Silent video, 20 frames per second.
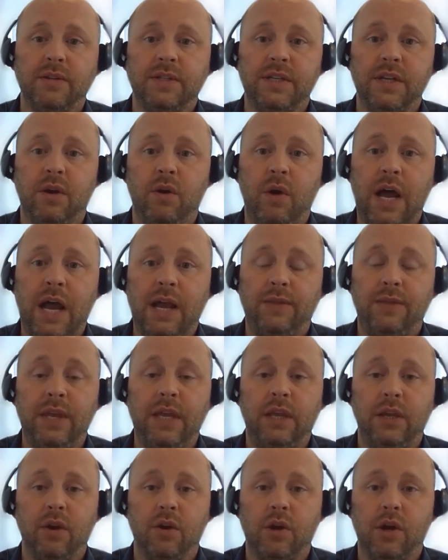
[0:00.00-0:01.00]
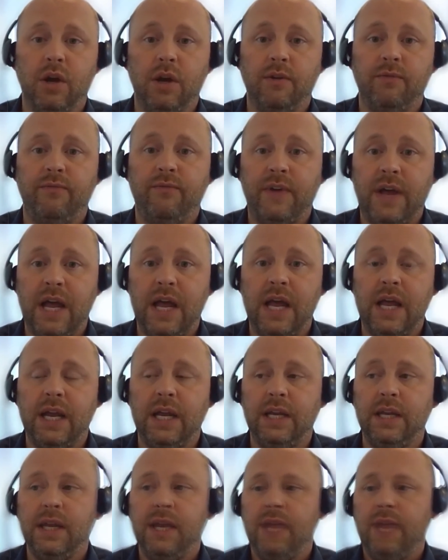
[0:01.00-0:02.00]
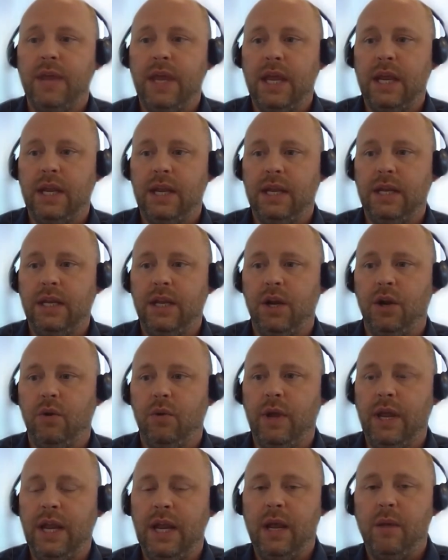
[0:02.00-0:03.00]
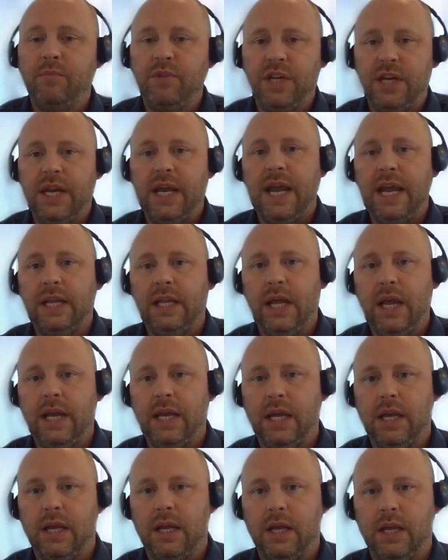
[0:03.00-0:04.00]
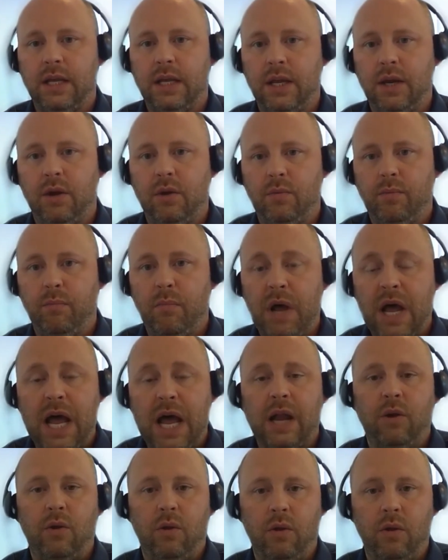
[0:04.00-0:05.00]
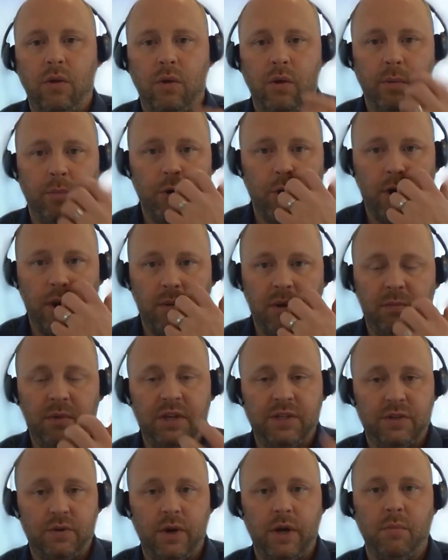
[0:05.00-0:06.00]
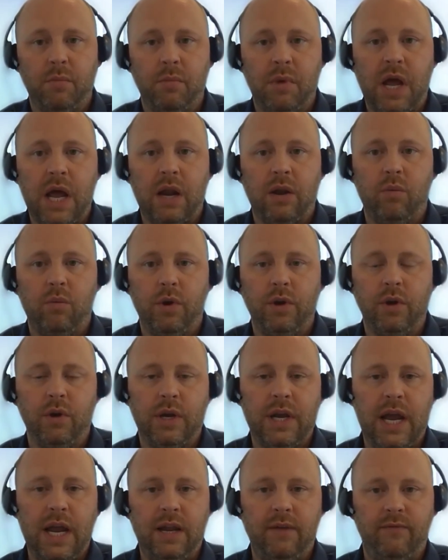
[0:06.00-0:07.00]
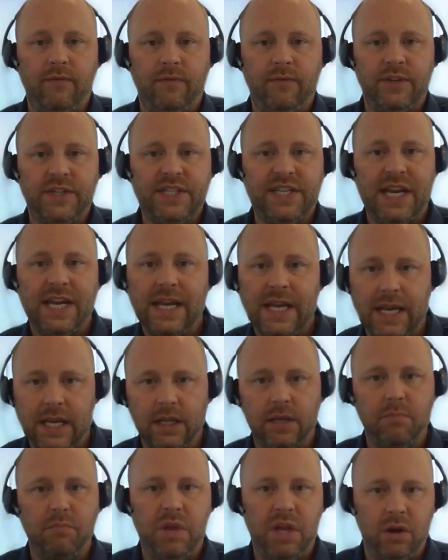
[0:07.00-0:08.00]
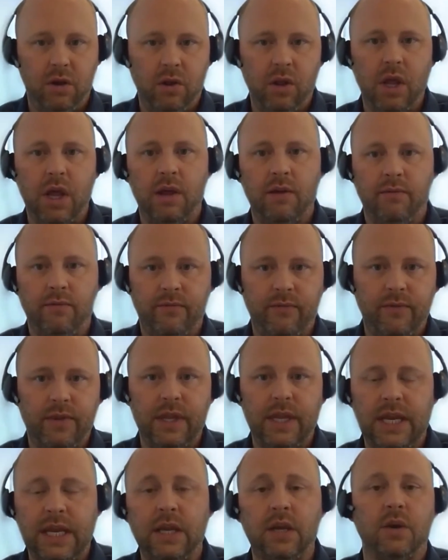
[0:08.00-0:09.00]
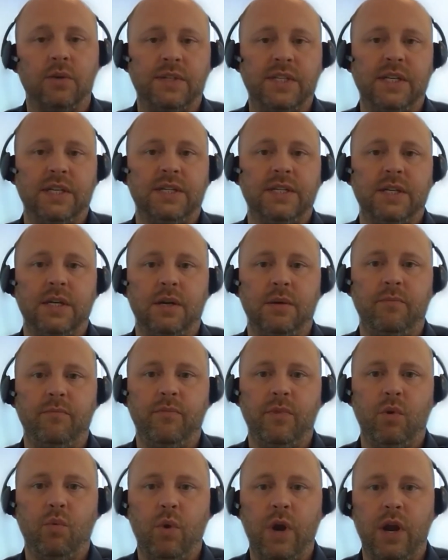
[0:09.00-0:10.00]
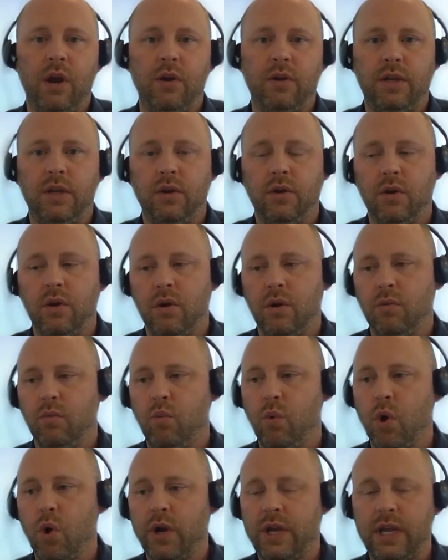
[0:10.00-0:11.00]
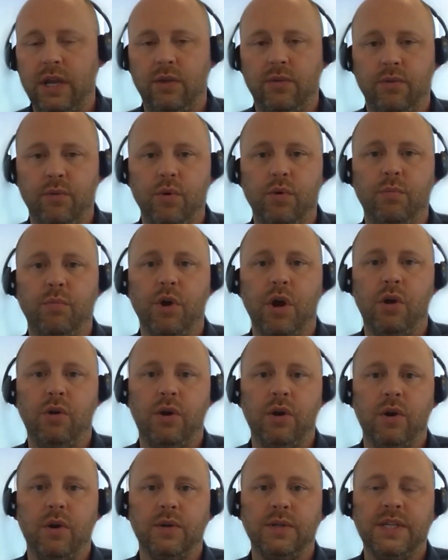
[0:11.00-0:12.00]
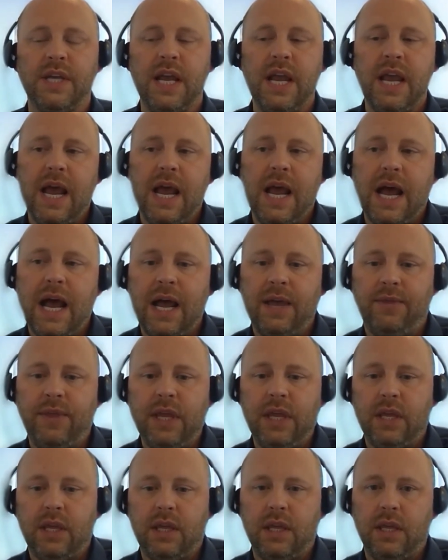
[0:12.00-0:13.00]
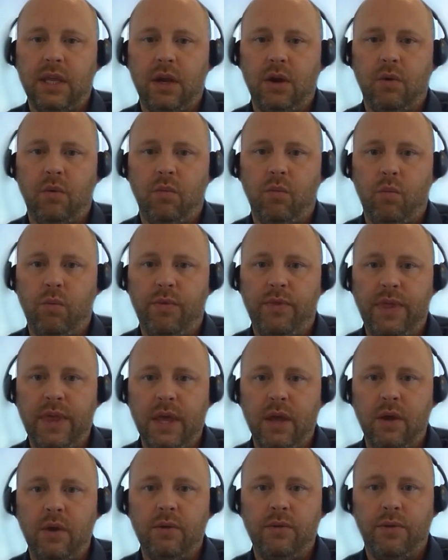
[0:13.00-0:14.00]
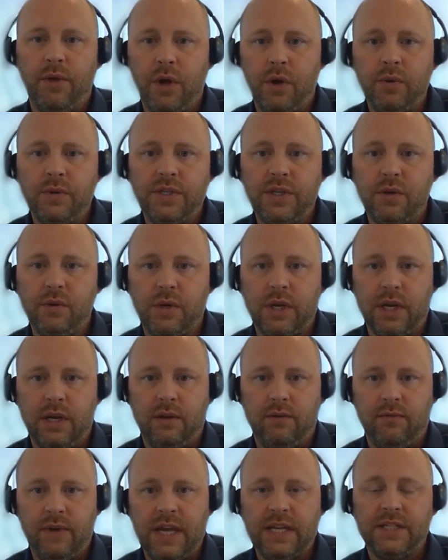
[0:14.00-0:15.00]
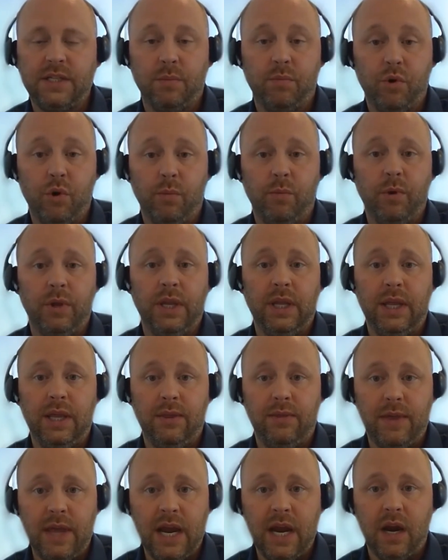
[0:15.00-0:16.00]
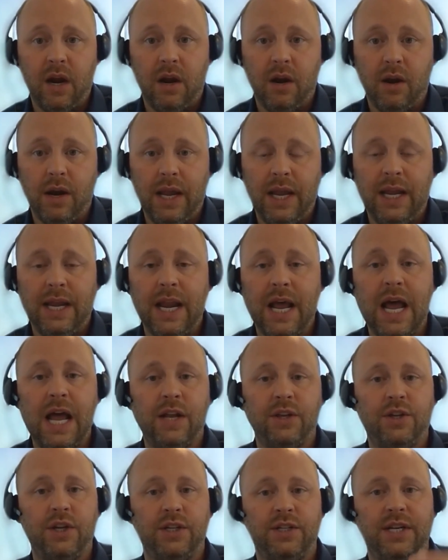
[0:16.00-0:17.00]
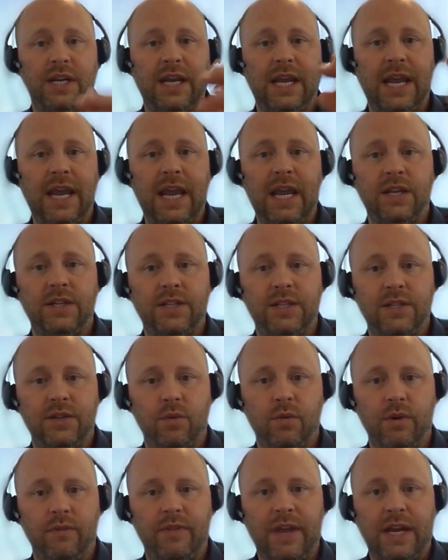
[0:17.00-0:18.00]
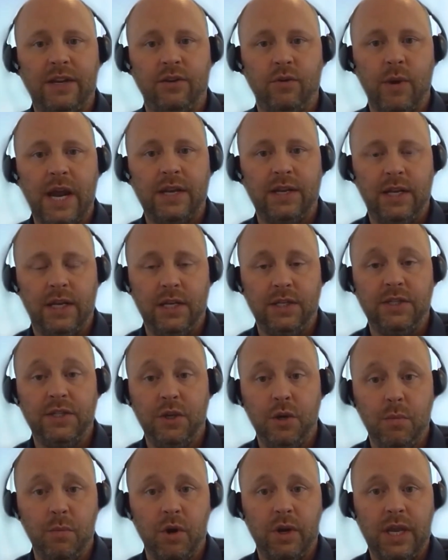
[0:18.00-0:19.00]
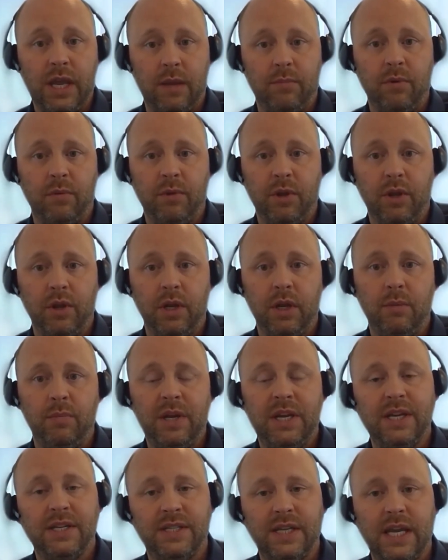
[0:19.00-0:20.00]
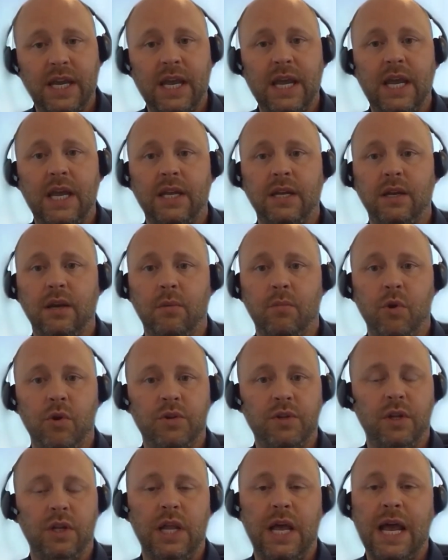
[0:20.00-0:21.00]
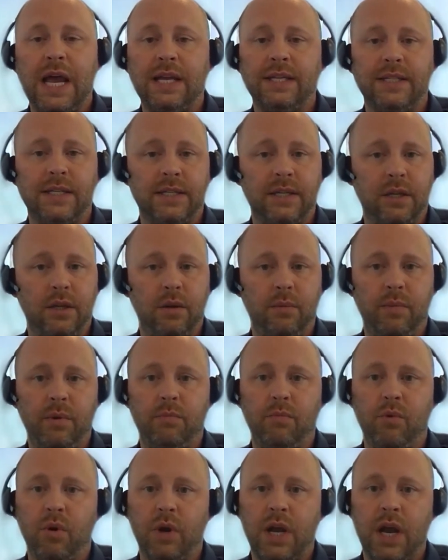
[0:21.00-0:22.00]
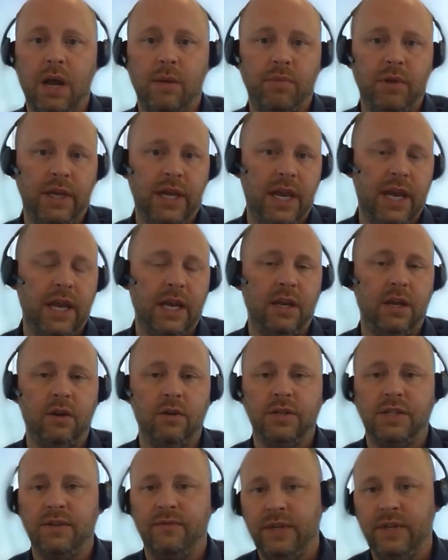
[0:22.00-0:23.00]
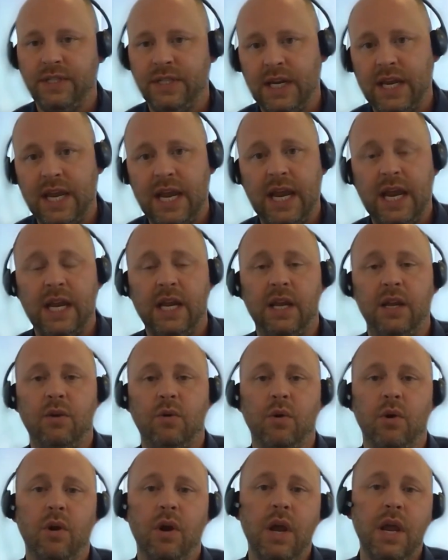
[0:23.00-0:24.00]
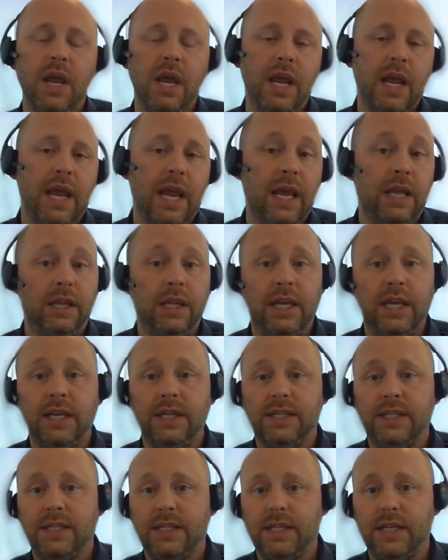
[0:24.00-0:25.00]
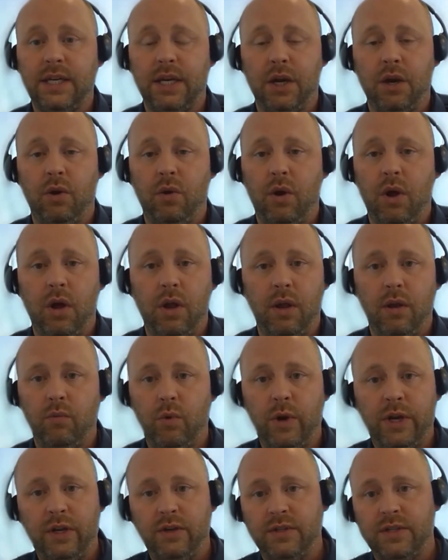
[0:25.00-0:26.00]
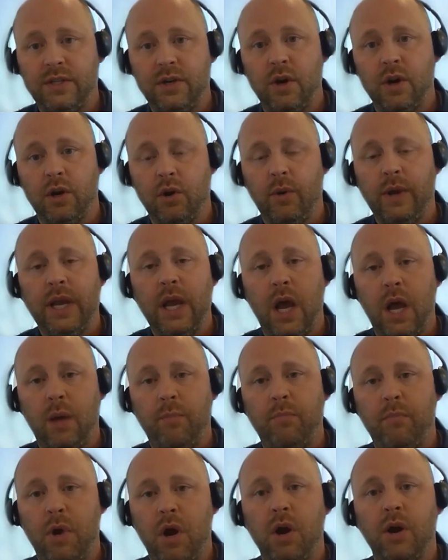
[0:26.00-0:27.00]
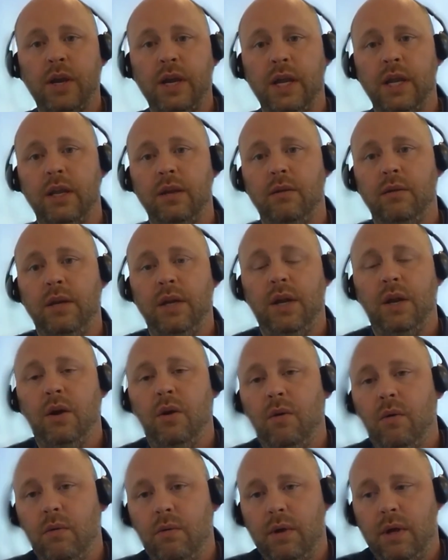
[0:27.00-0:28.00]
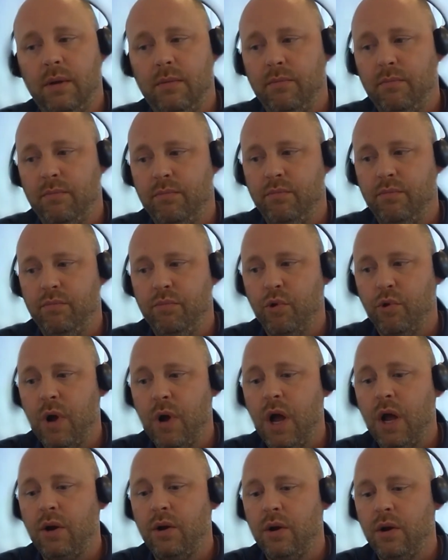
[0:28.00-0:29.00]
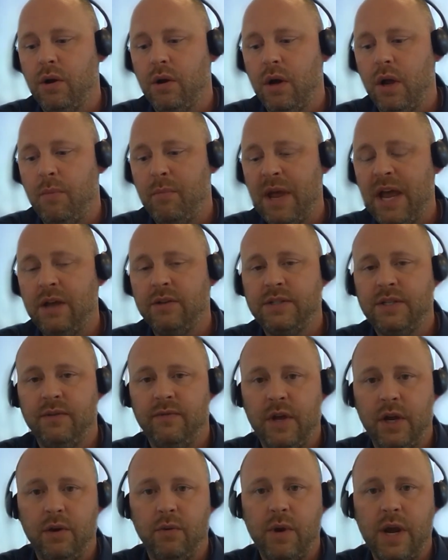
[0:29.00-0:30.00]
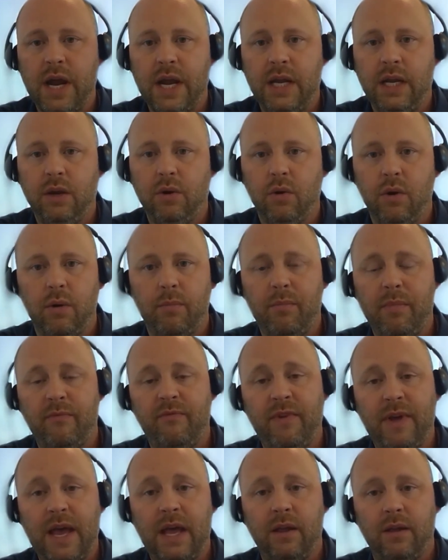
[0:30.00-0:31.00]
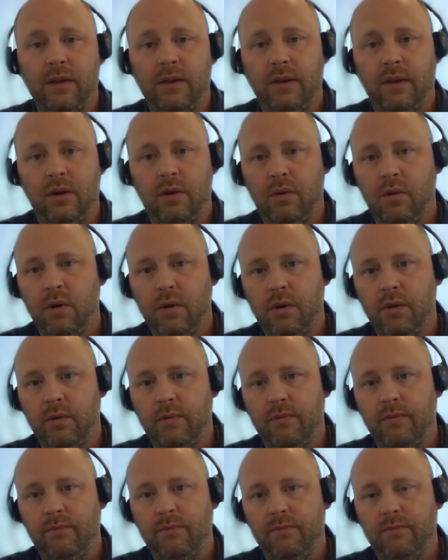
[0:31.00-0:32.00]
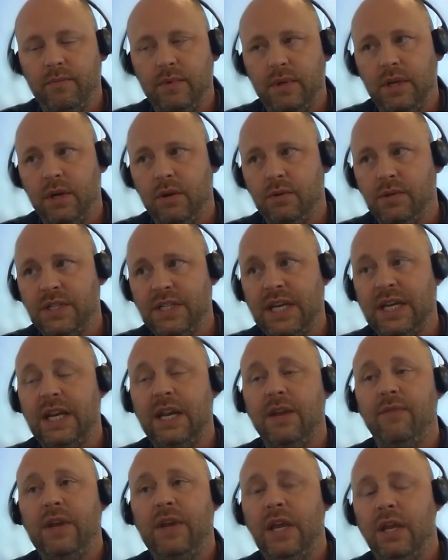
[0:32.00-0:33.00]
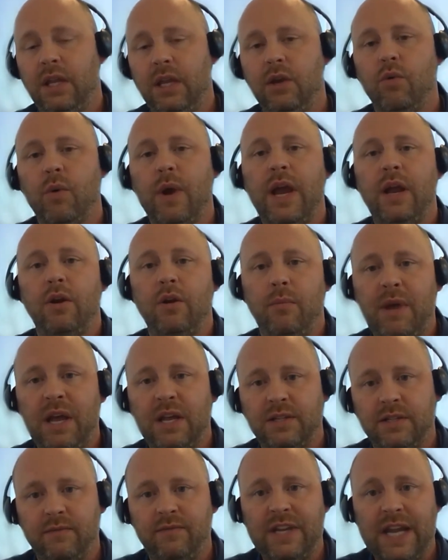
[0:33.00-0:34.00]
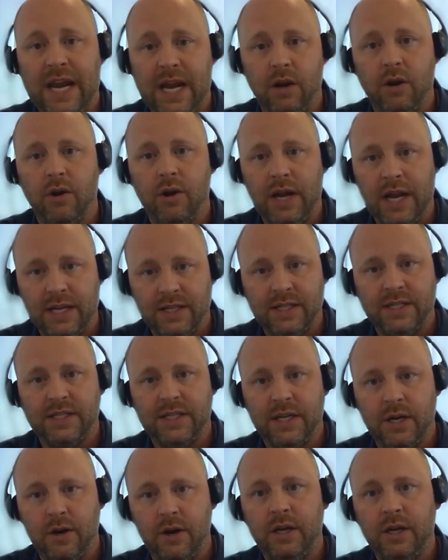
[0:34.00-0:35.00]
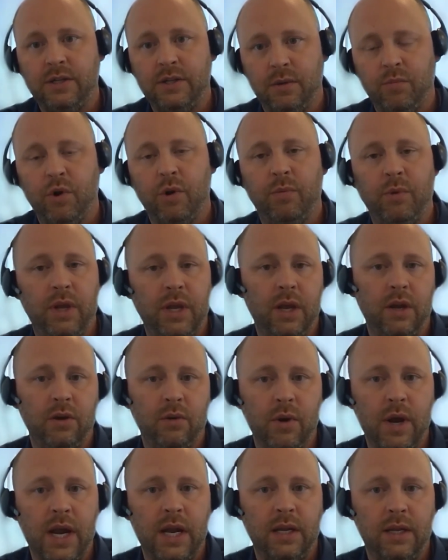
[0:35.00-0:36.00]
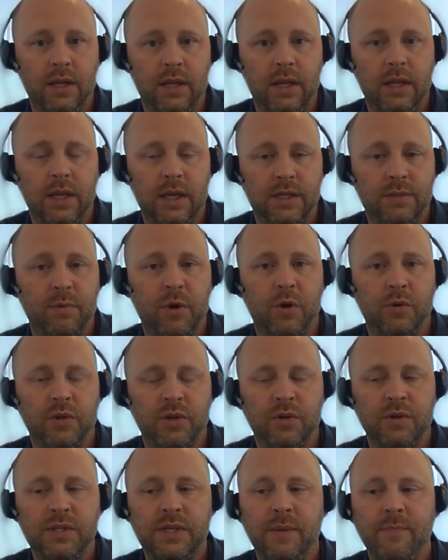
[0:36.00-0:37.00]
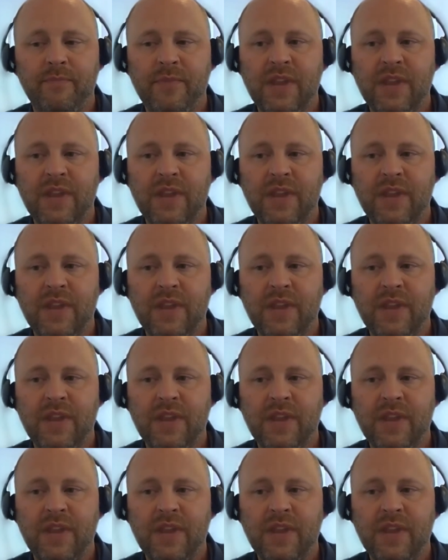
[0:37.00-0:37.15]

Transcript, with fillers: So I think you're going to find that you know an MGA like you know model or a program administrator model where you're kind of sitting in the middle of the ecosystem where you're working through brokers i think you know the, those who can invest appropriately there and not just engage sort of that direct to consumer capability because again commercial lines is a little bit more complicated or sophisticated or at least you know when you start going up market you know broader amounts of underwriting or you know or you know significantly greater amounts of data are necessary to appropriately underwrite exposures